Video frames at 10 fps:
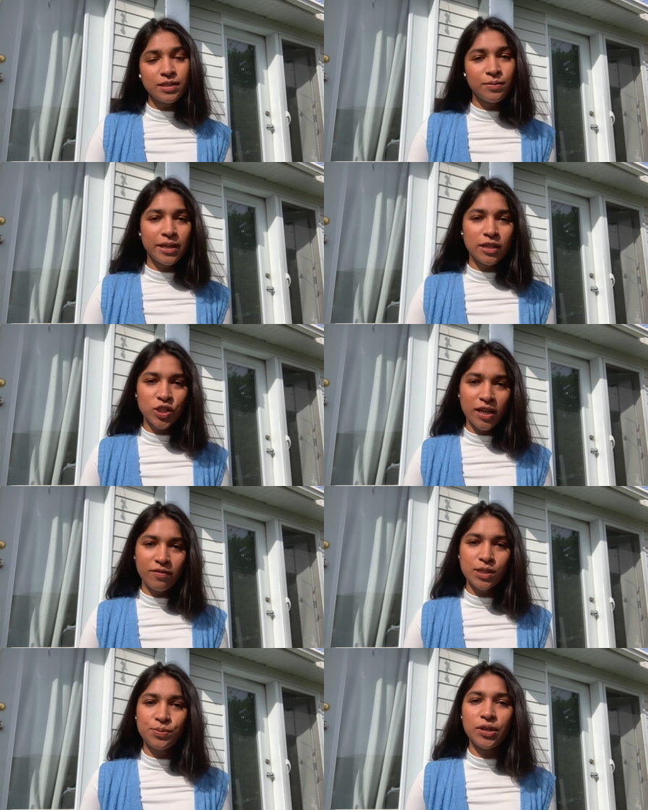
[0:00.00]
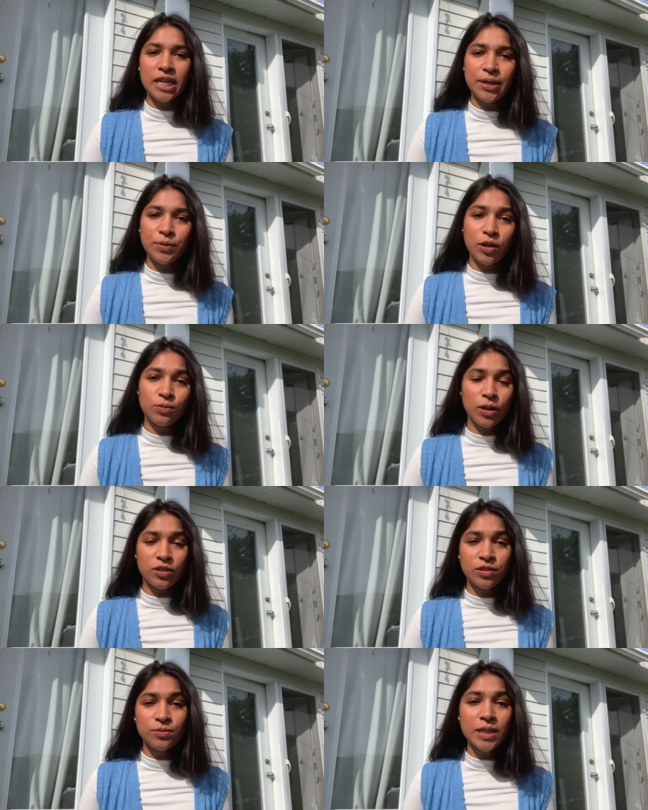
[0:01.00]
that we actually have this program called
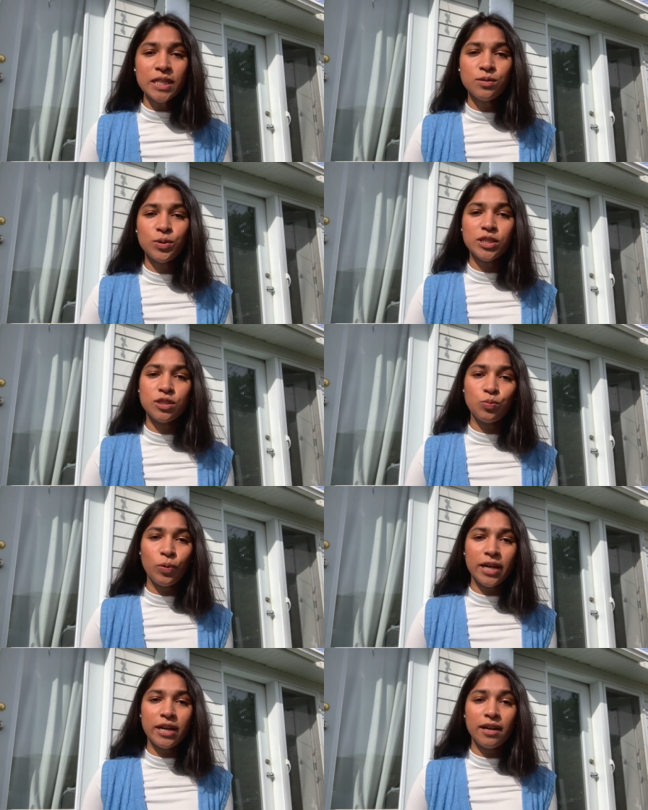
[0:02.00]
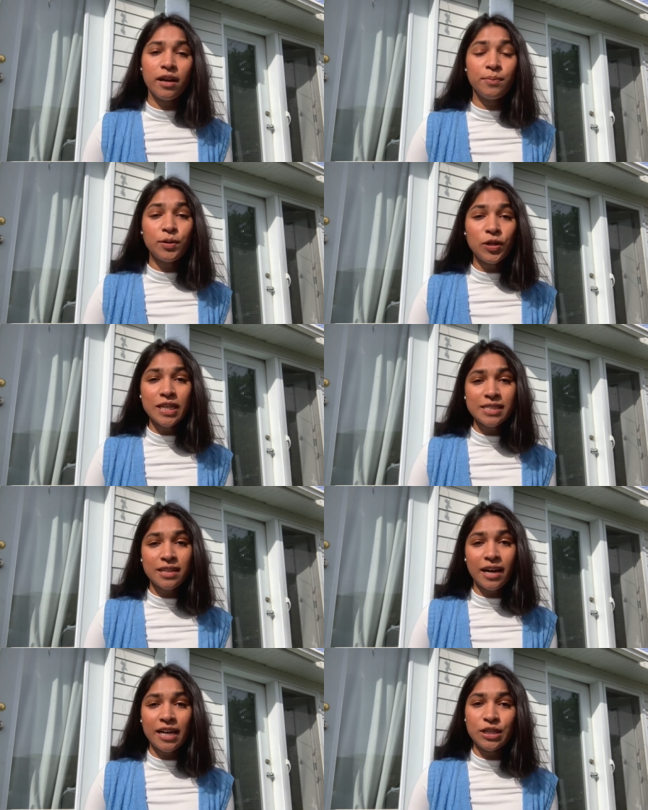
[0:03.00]
Waterloo Works, which is where employers
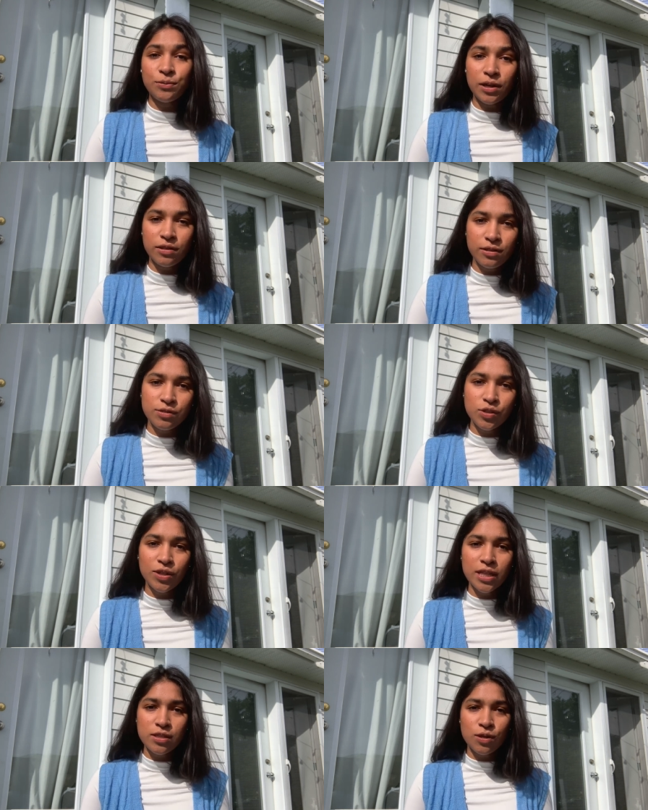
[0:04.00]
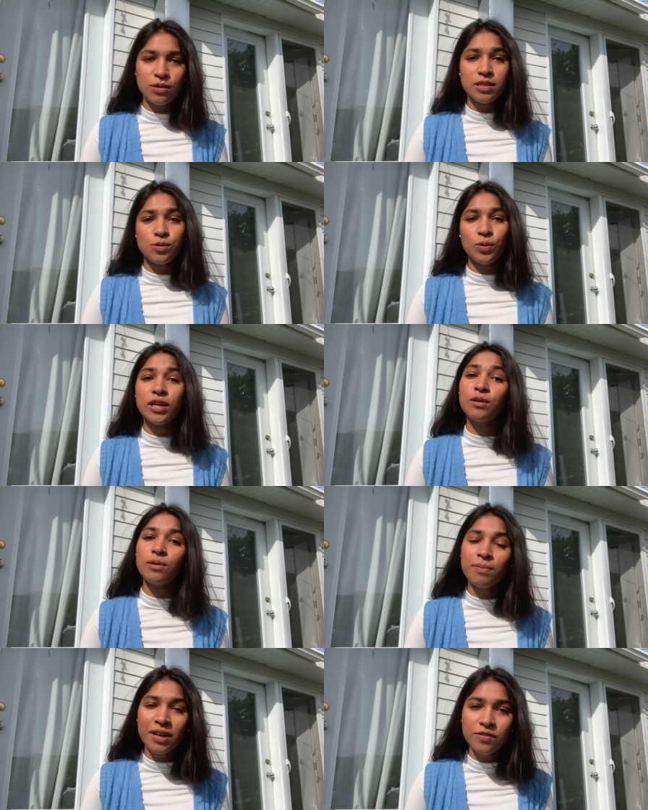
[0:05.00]
can hire Waterloo students. So this is where
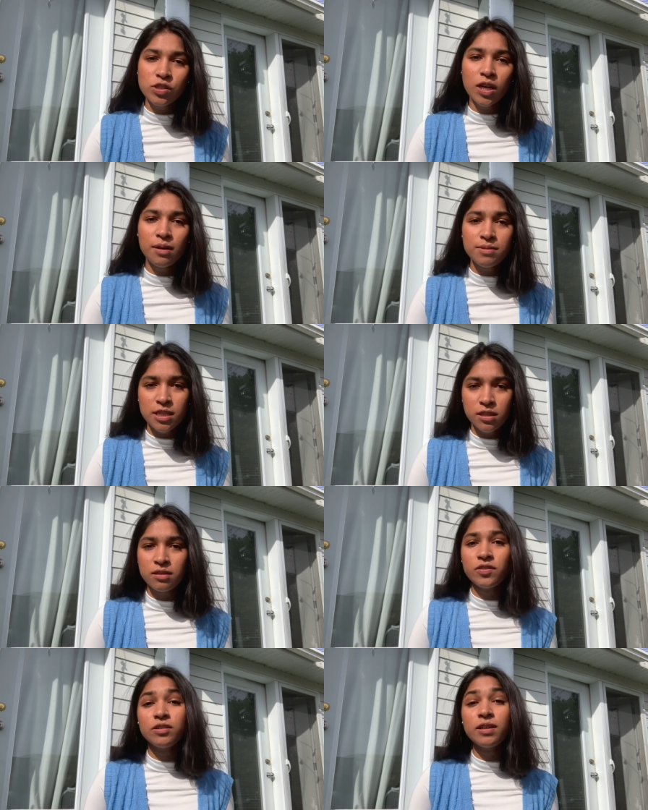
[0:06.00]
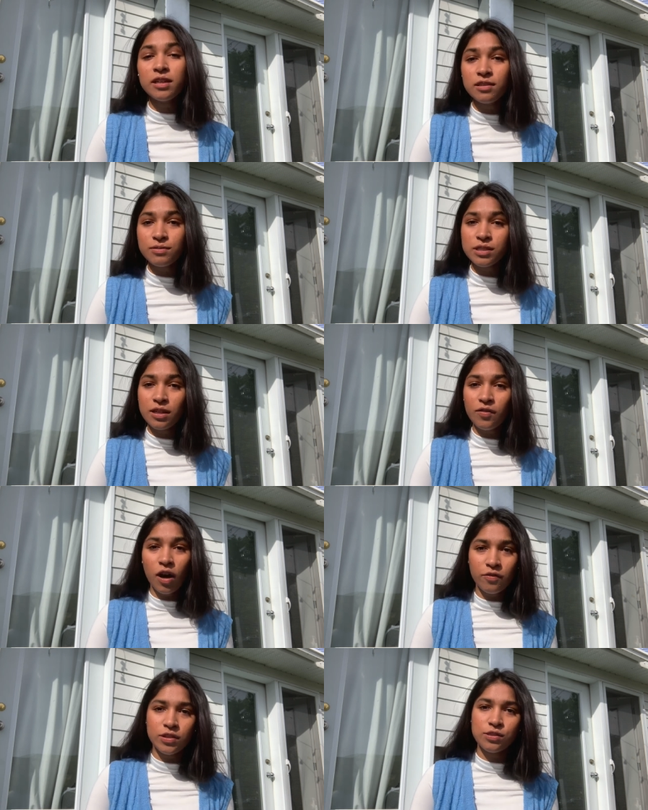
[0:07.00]
you apply for jobs, interview, and you'll receive
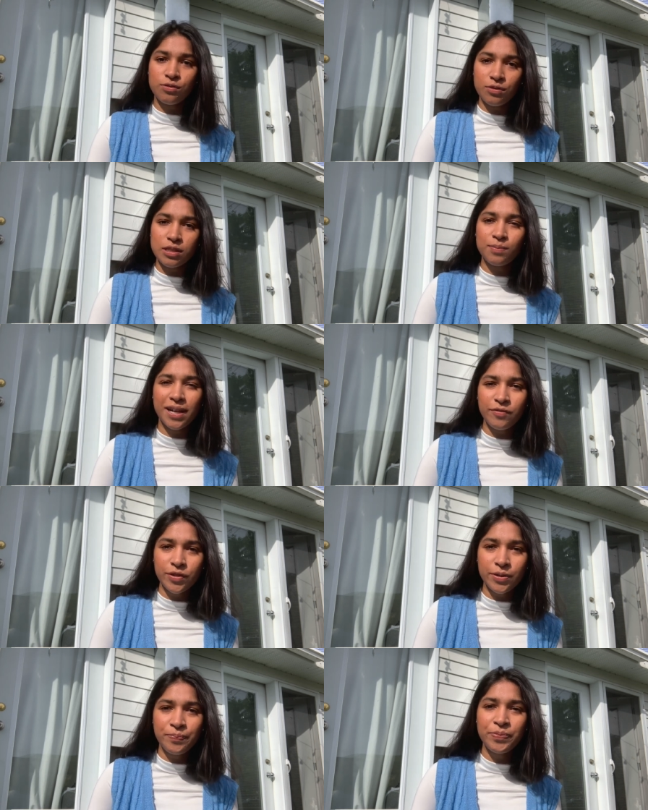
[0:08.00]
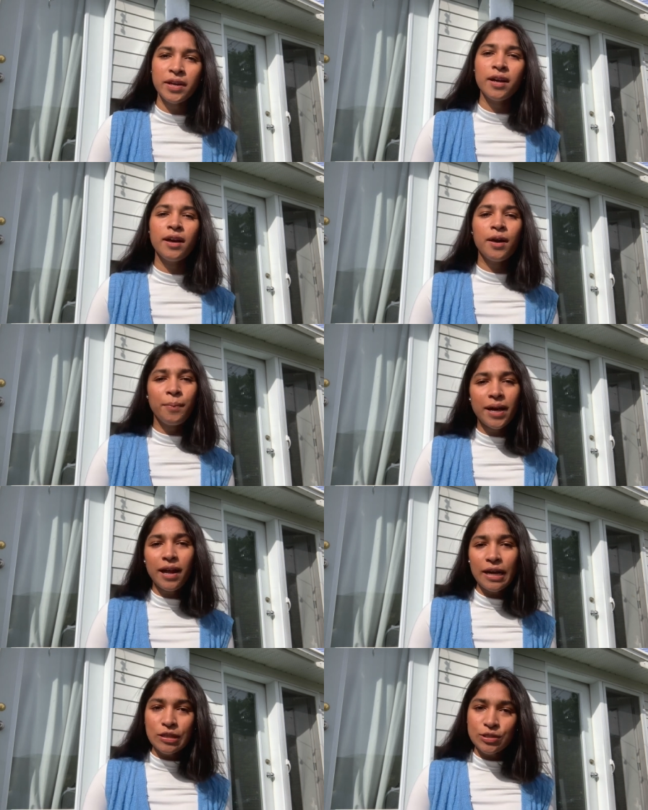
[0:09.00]
offers through this platform. But
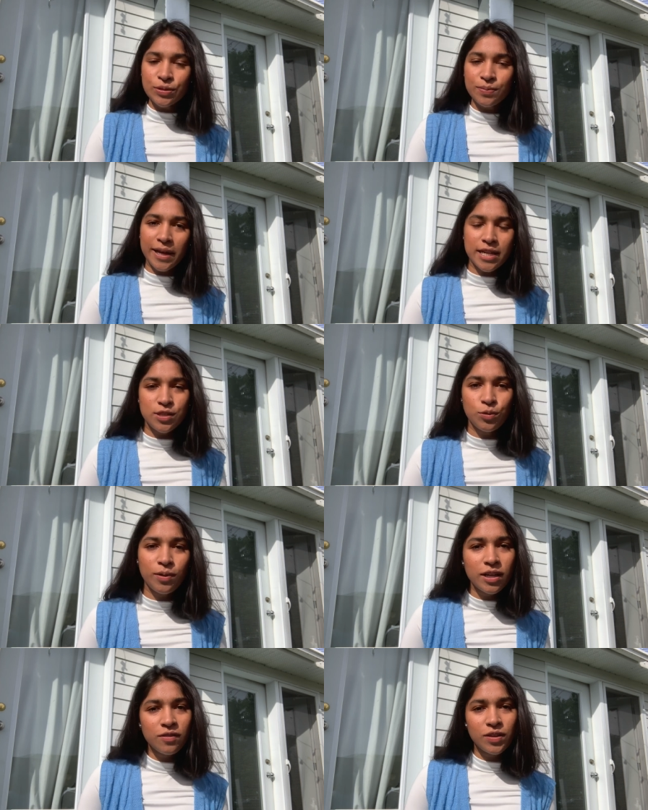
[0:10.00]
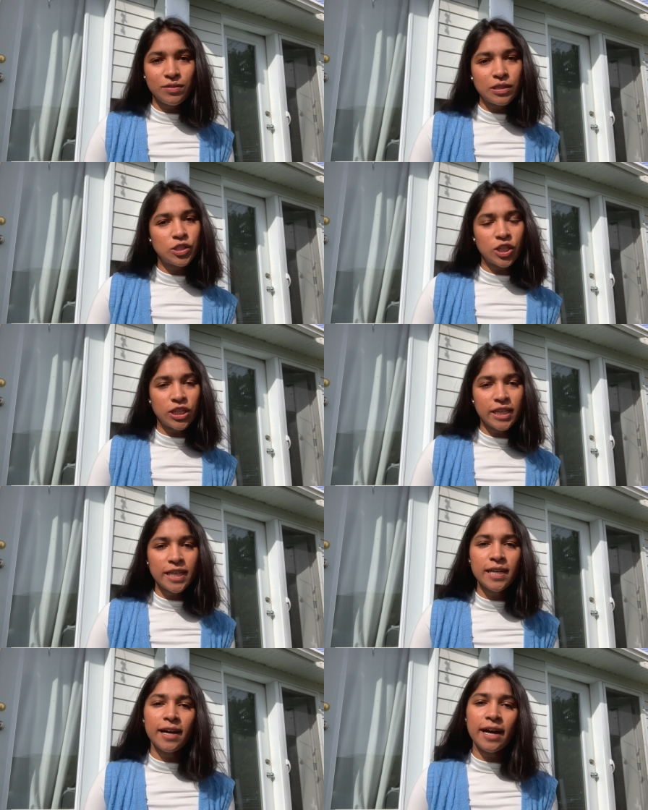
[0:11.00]
I also applied to quite a few
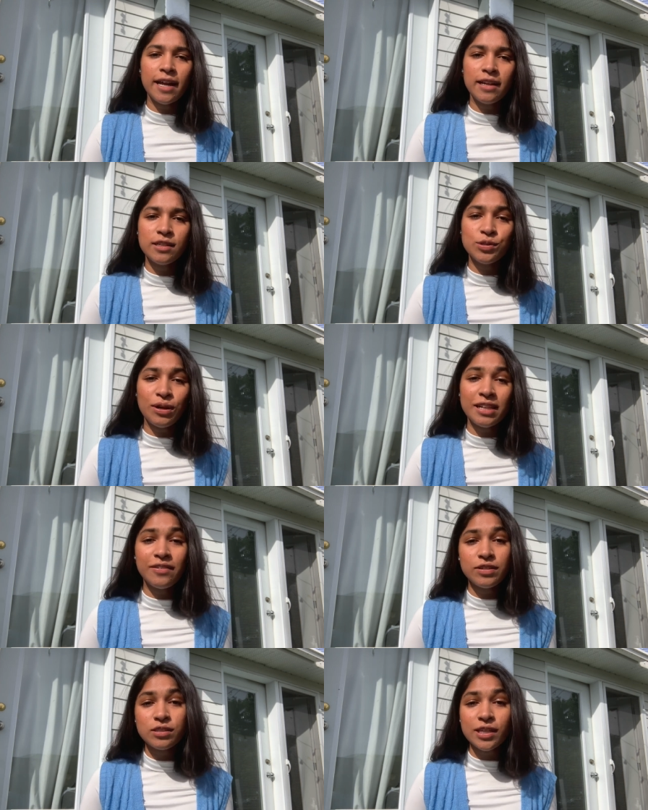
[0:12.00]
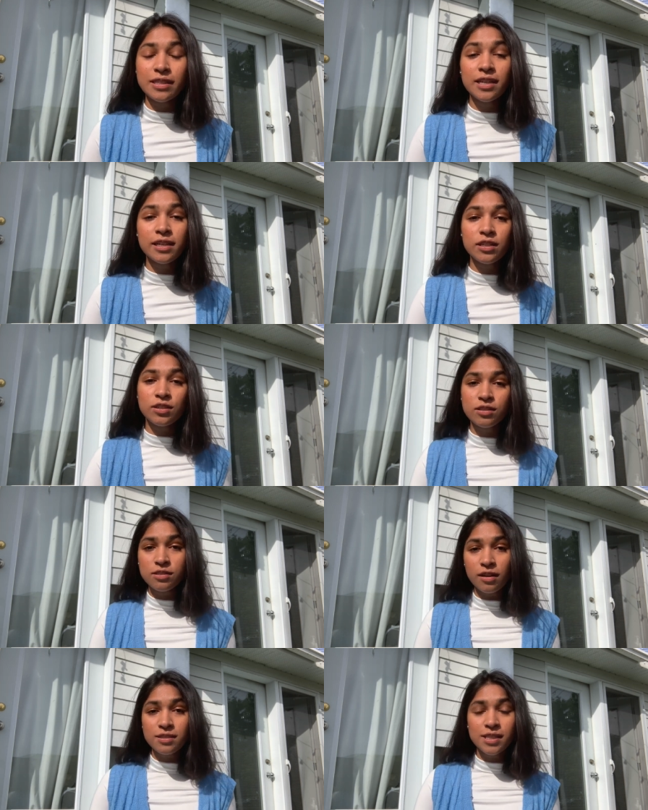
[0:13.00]
externally, and so I leverage sites like
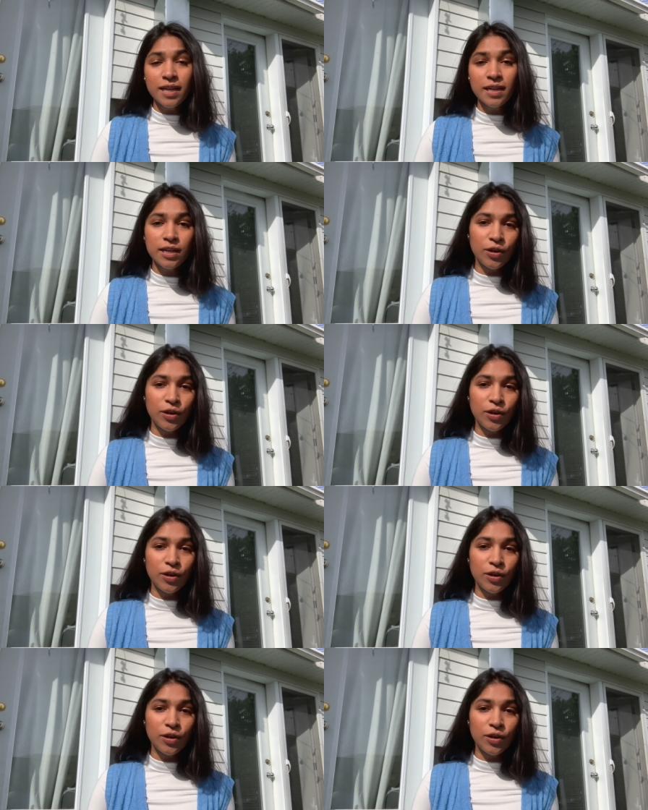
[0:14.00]
interns.design and